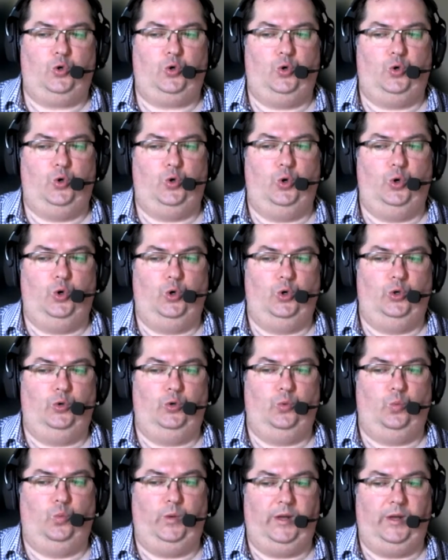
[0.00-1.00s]

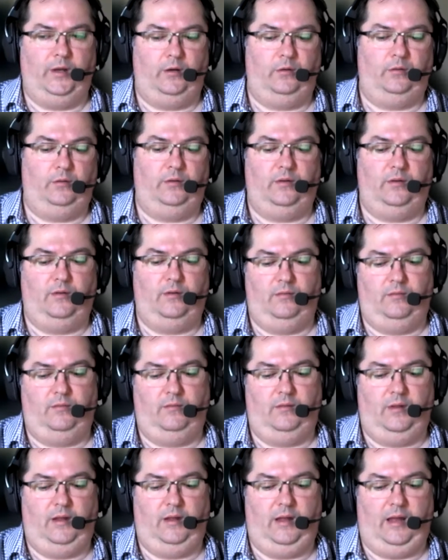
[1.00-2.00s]
could wield
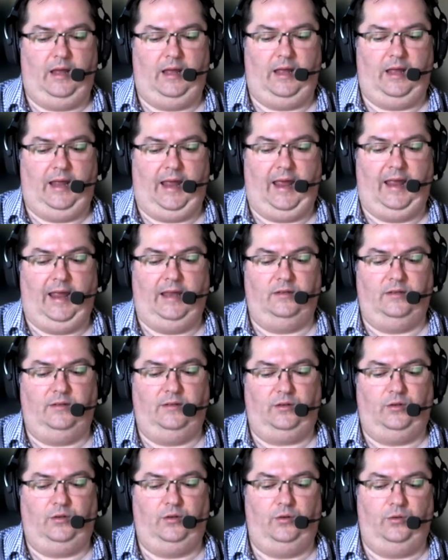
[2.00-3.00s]
uh, and
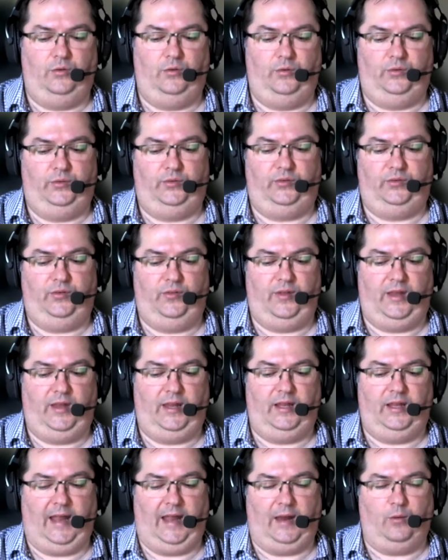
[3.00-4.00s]
use
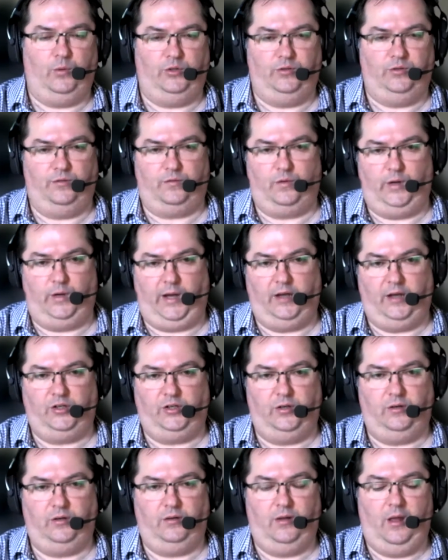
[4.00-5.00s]
the language of
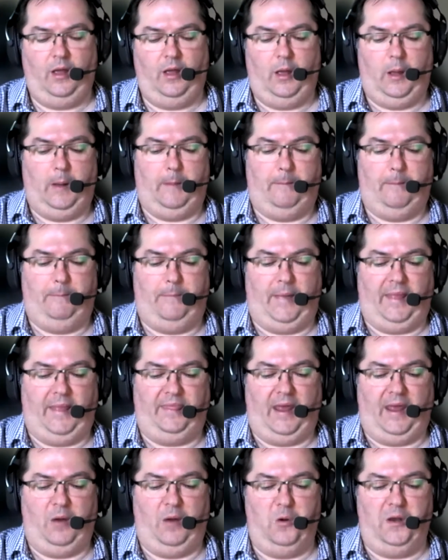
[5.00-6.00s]
creation, but
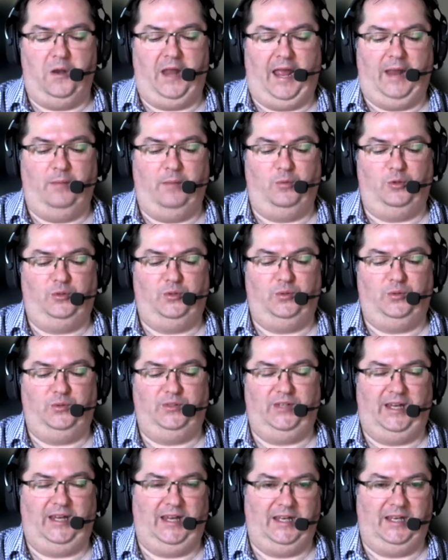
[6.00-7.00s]
they weren't able to
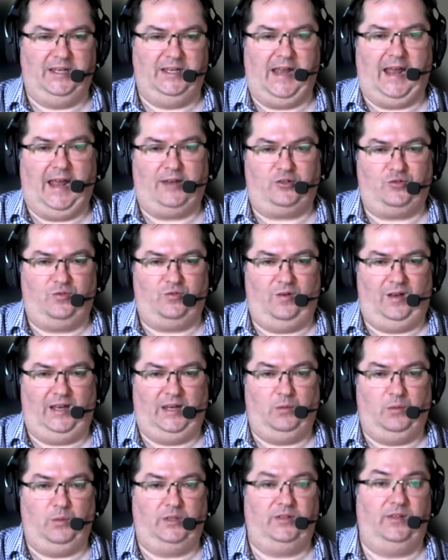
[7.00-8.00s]
see it
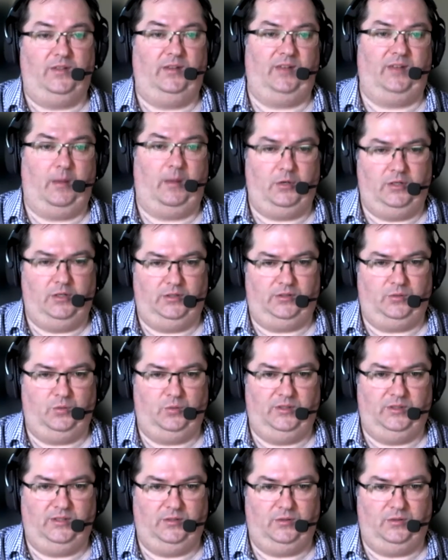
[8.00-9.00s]
naturally, which the summoners
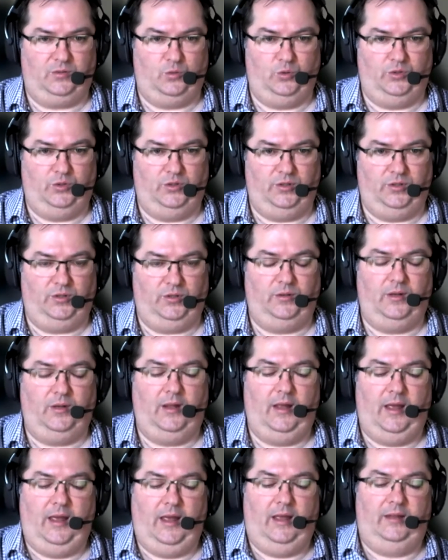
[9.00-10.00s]
could could mm. do.
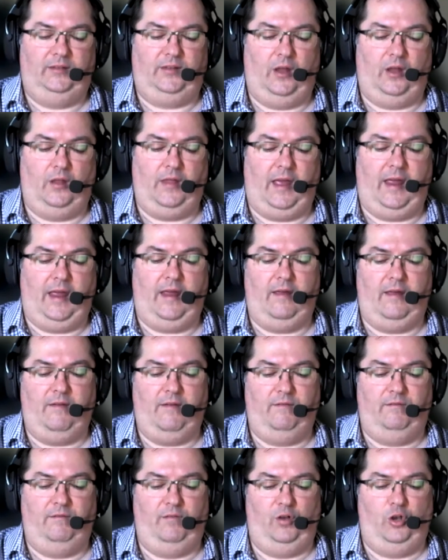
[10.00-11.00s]
So
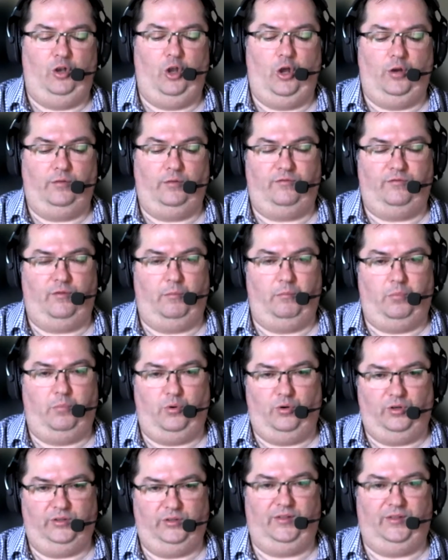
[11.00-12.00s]
they've learnt from
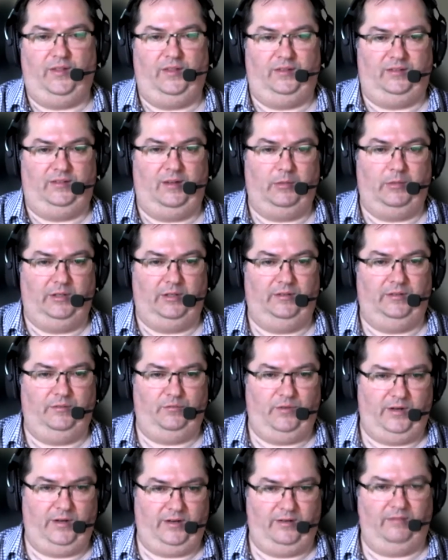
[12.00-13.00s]
books that the summoners have
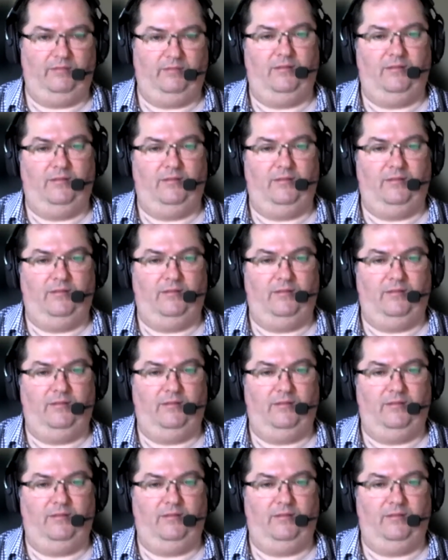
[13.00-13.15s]
written.